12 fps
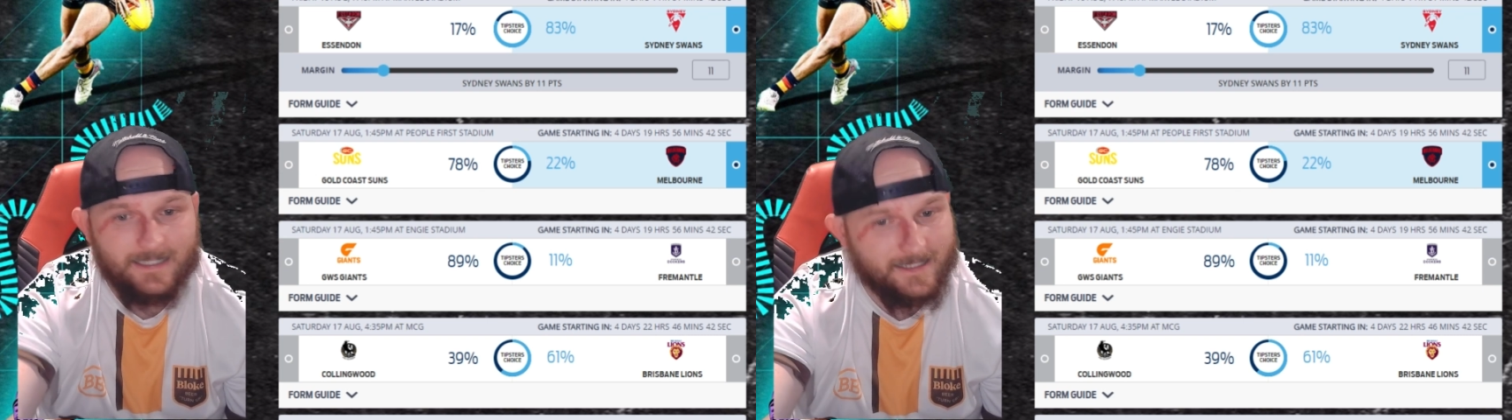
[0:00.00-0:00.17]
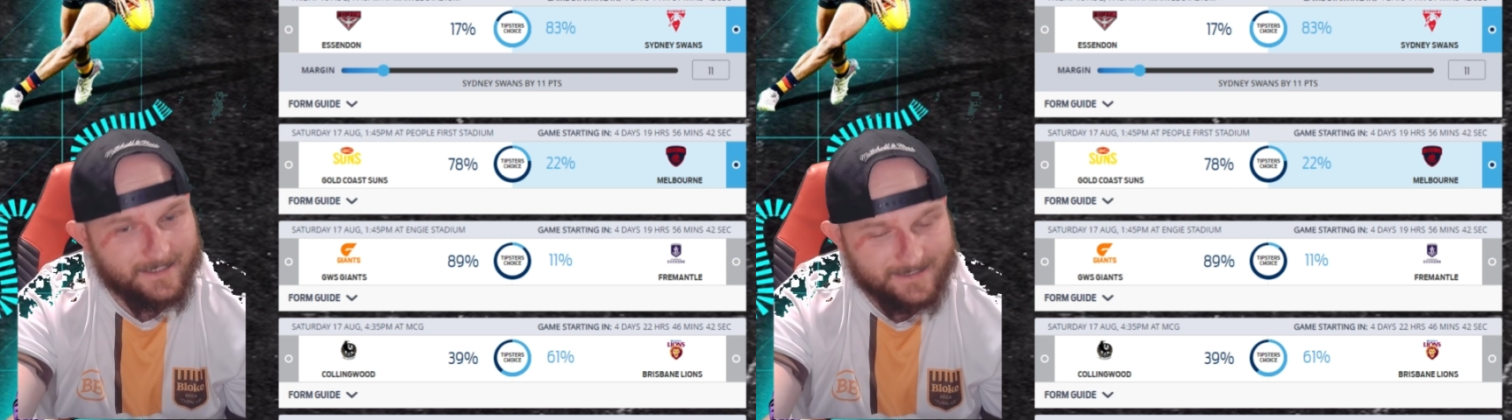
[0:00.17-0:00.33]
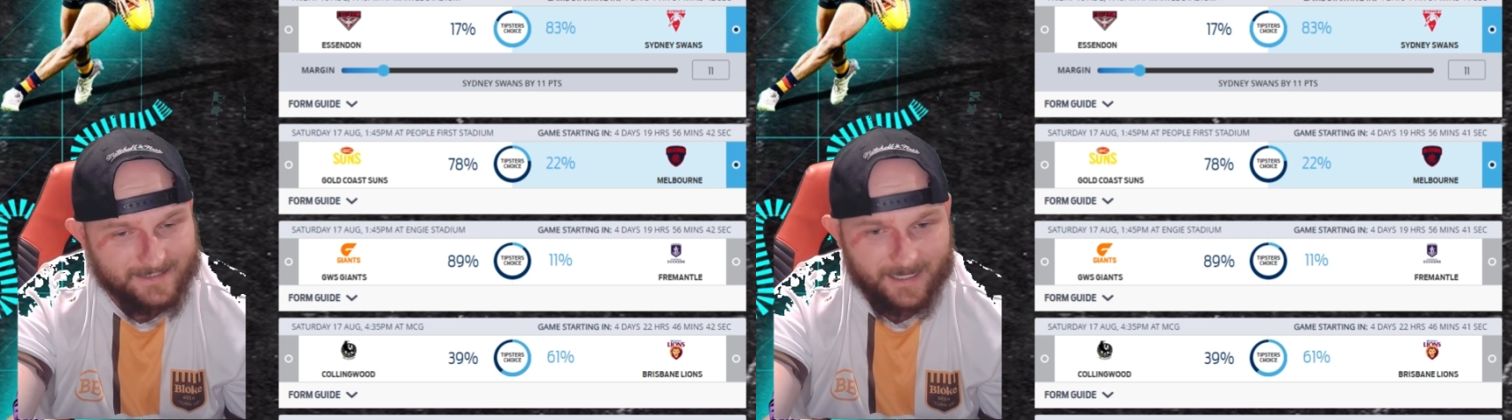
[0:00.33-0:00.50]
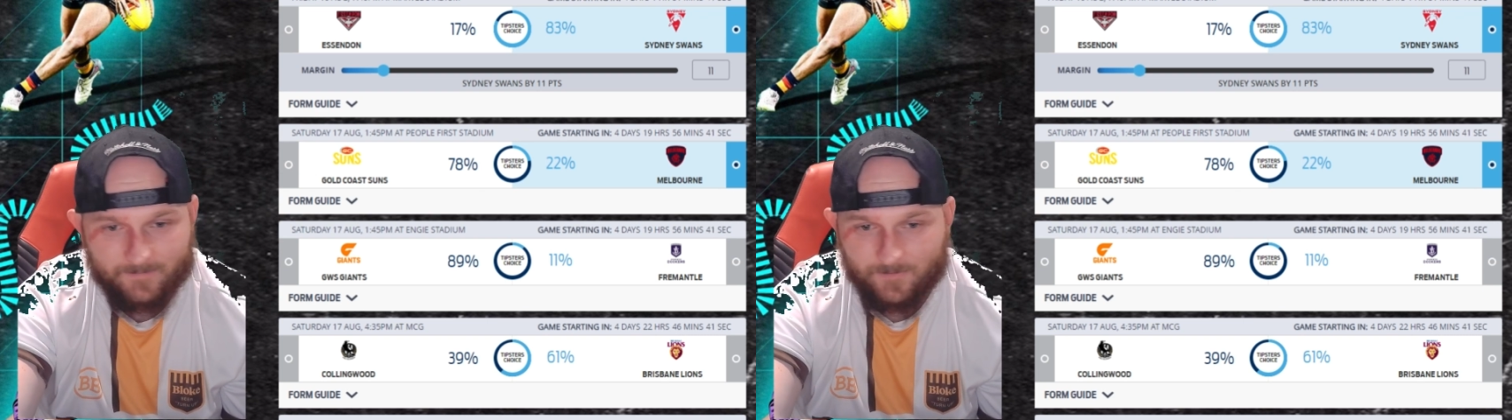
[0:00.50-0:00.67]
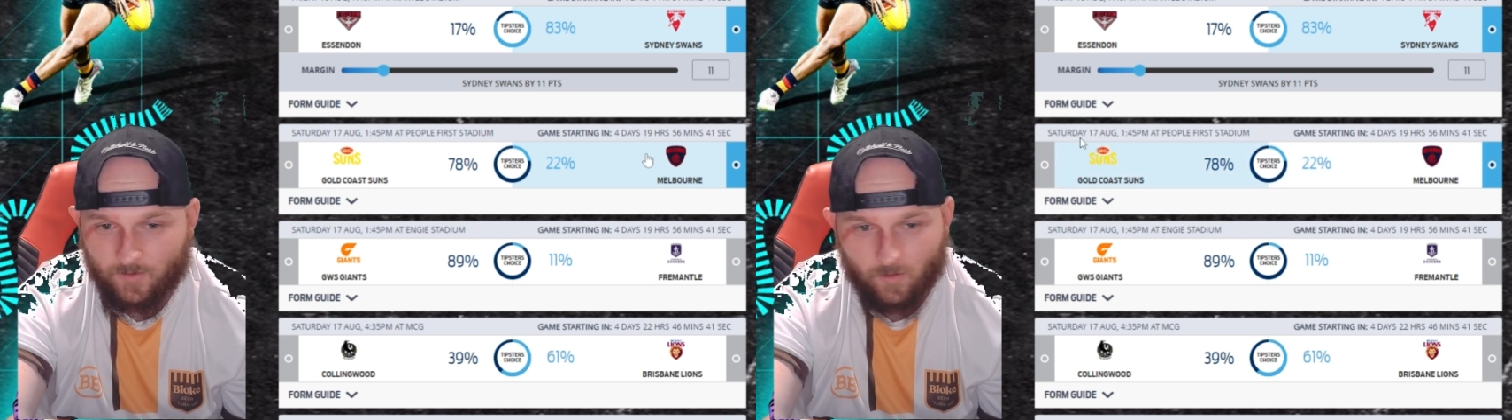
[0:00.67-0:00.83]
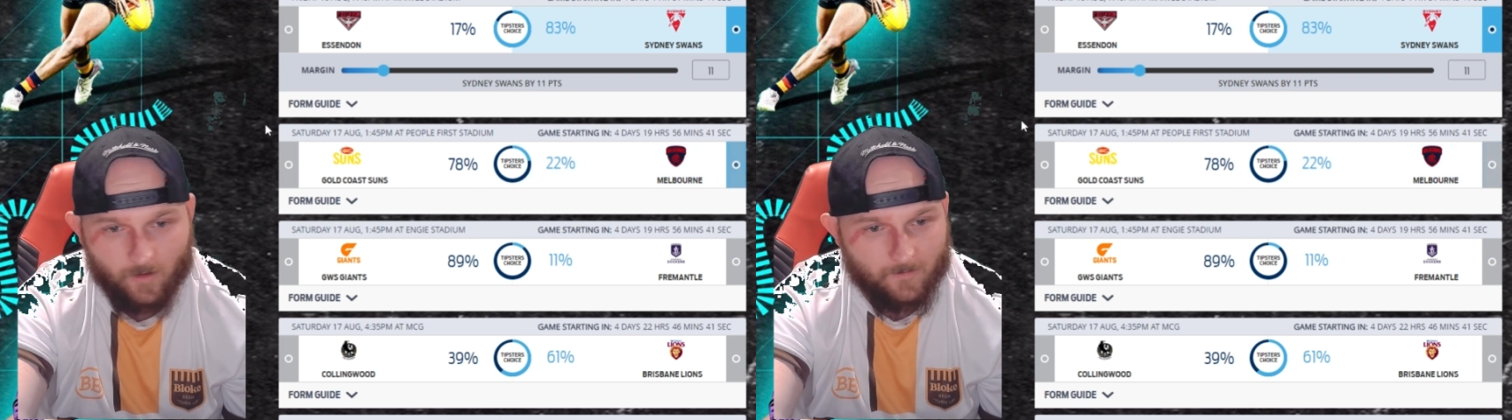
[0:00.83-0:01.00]
at the same
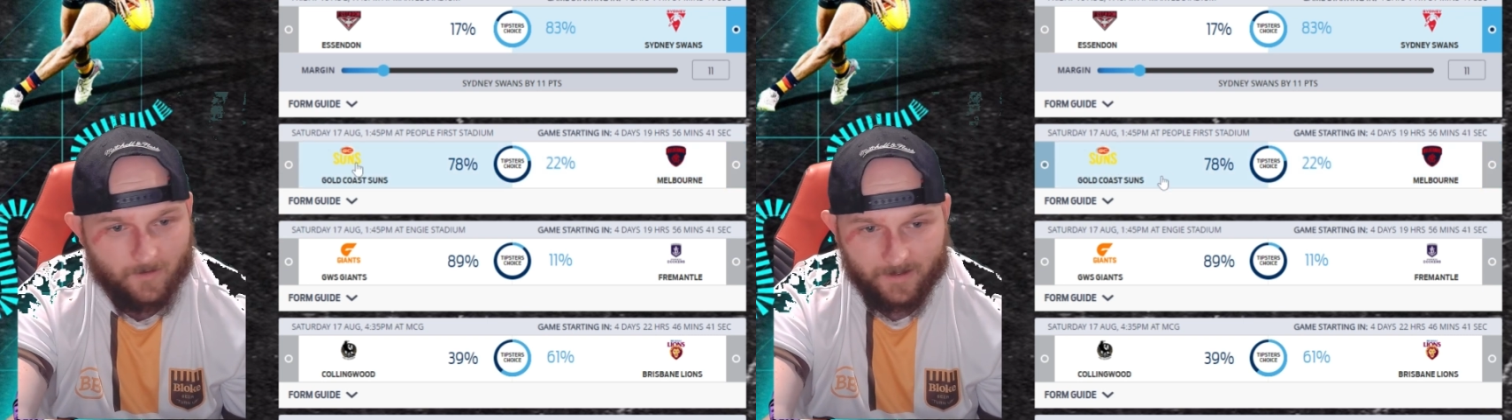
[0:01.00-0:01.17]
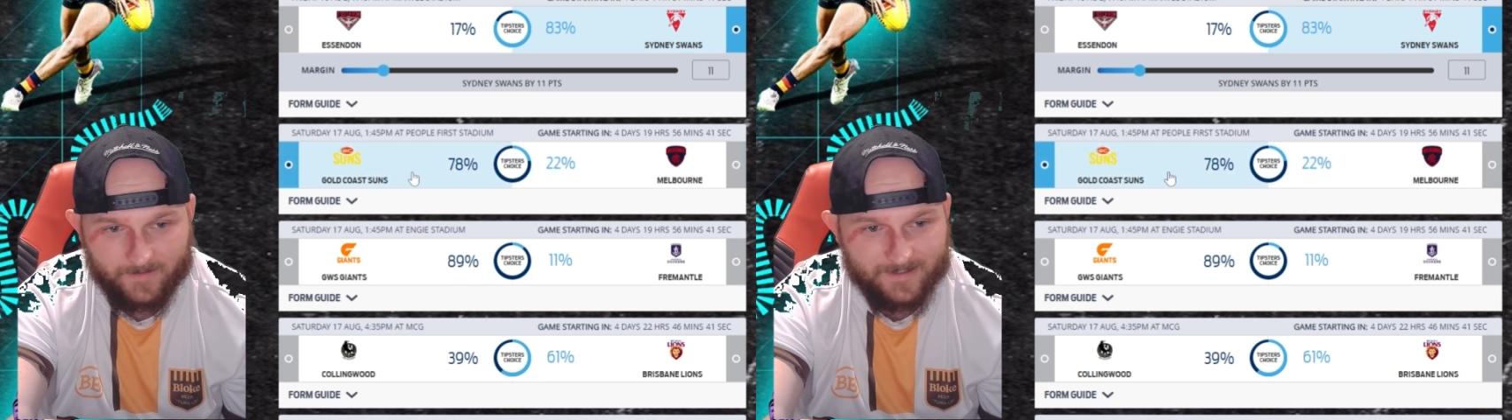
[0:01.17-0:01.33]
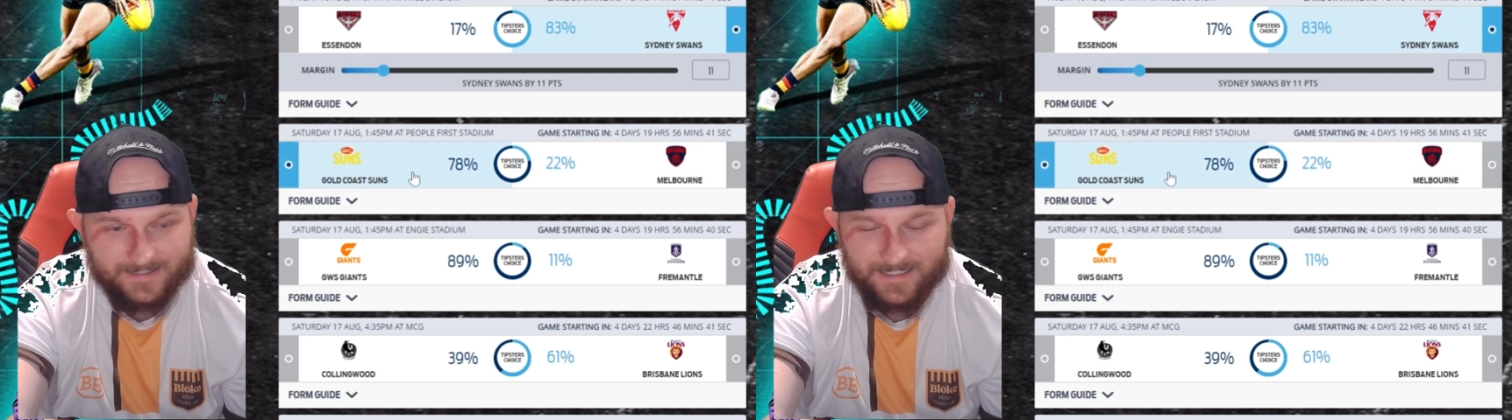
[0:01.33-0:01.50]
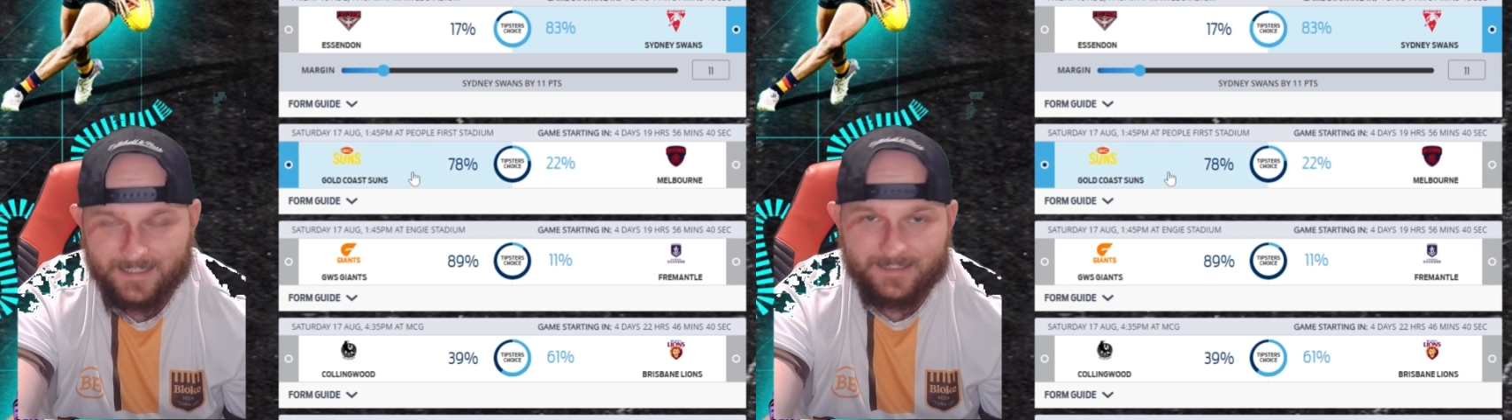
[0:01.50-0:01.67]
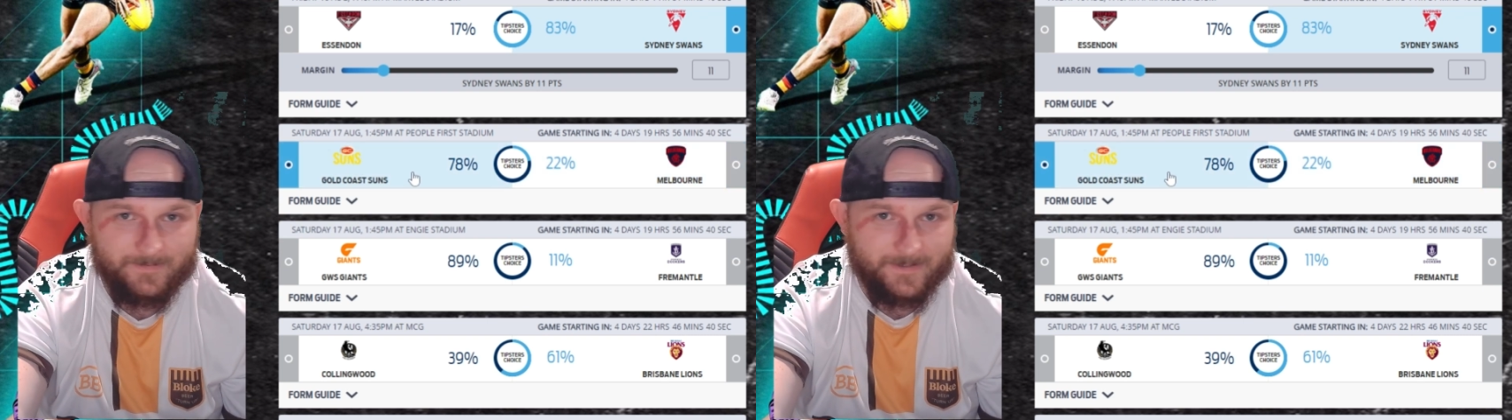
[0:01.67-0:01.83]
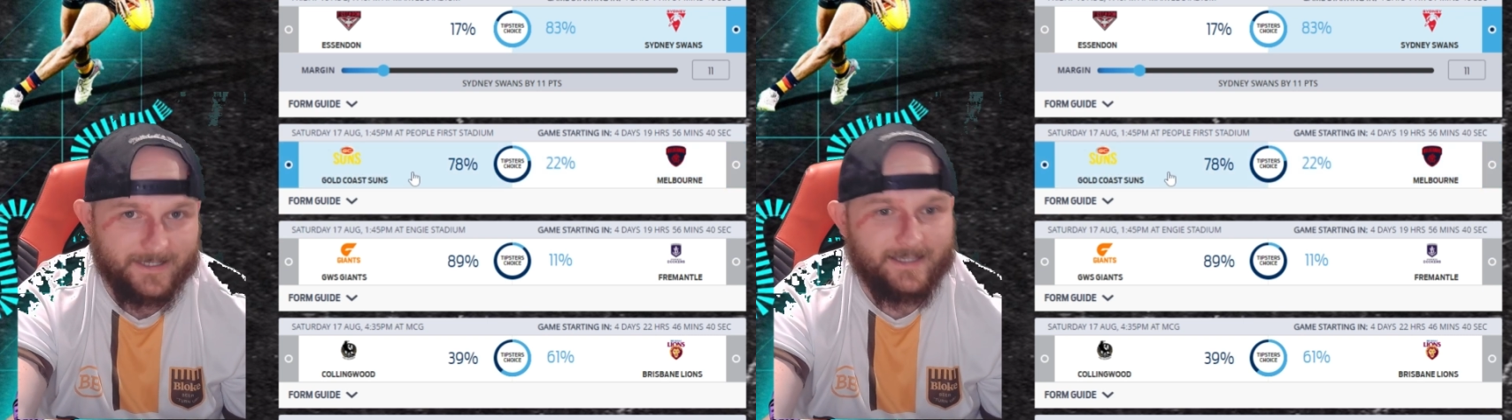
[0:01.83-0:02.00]
time, like, the Suns have been